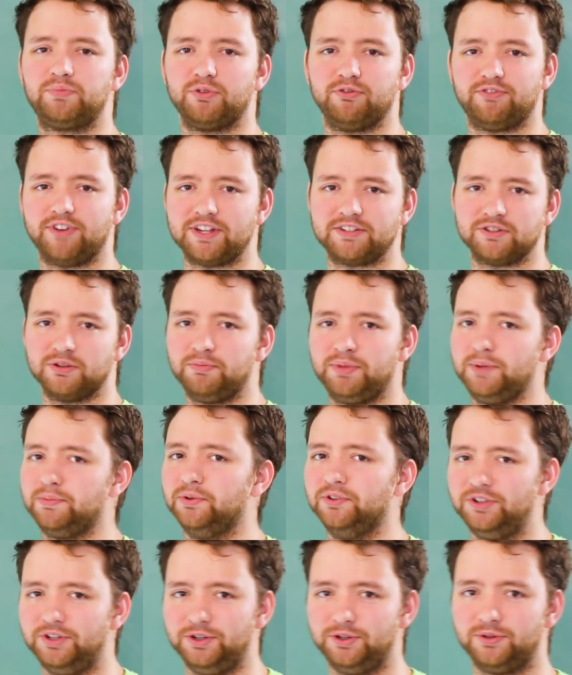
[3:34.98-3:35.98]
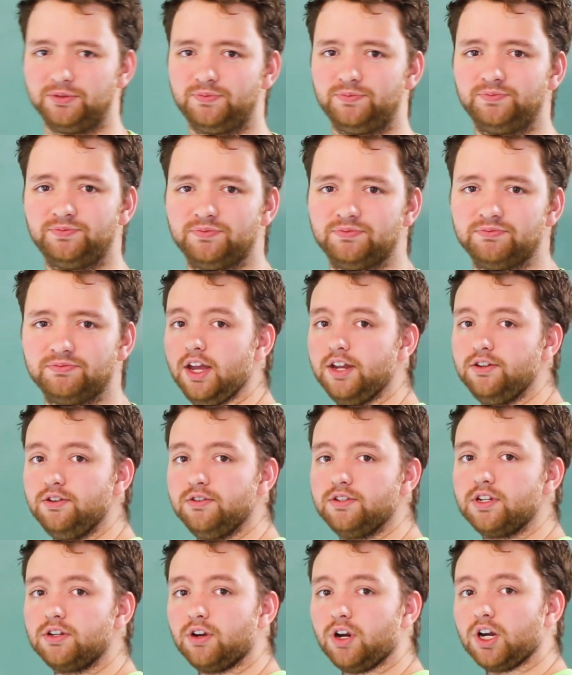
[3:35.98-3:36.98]
professor people do. And
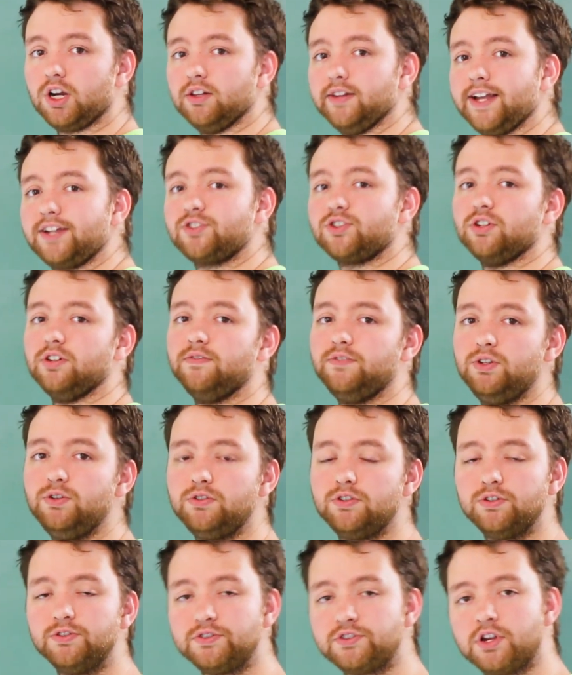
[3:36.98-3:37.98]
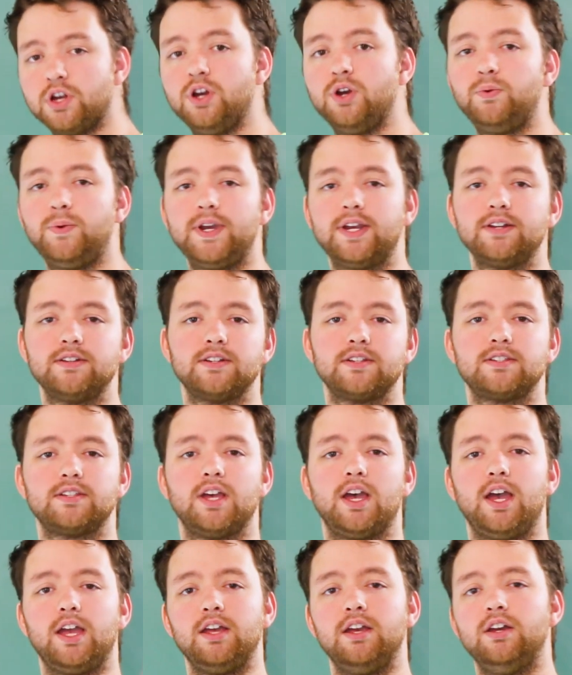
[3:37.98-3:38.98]
using our collection of users, we can just
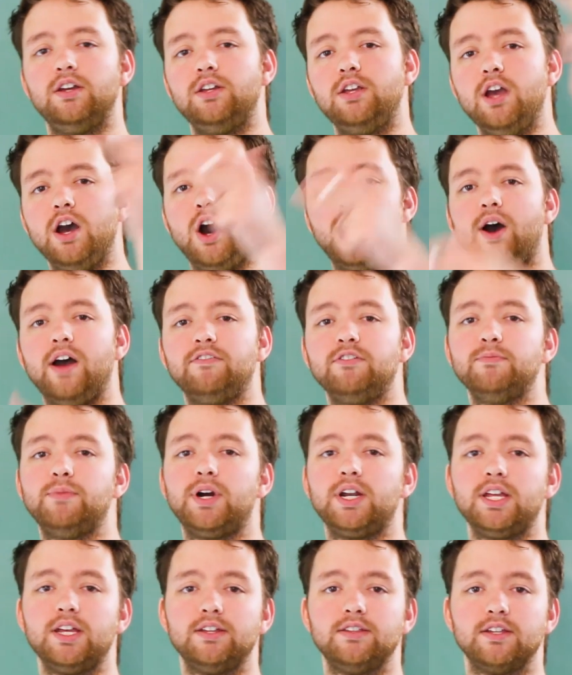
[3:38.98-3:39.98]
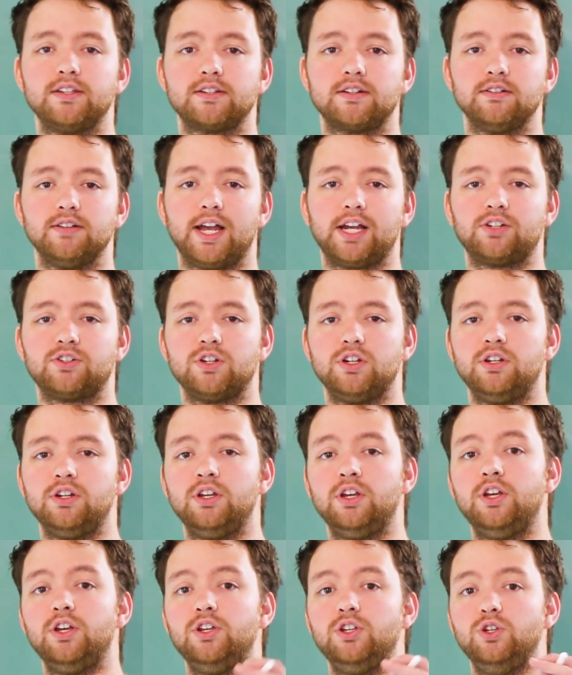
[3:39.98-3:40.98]
say, yo, everybody in this
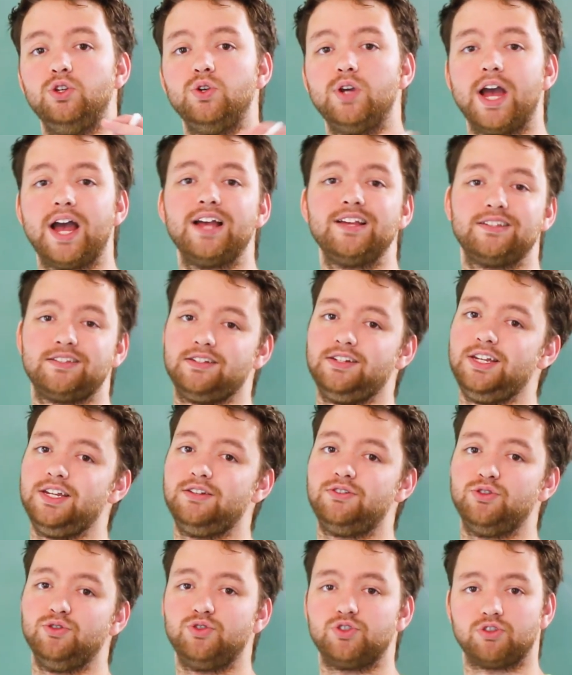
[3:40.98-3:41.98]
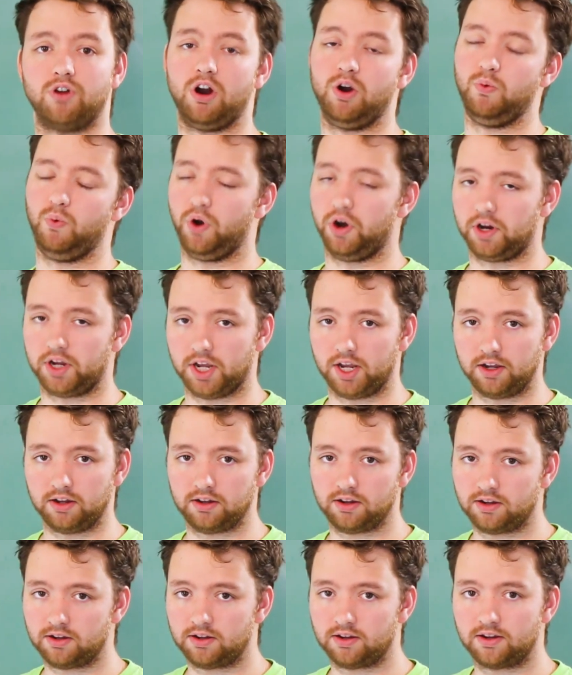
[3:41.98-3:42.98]
collection, you guys need to start working.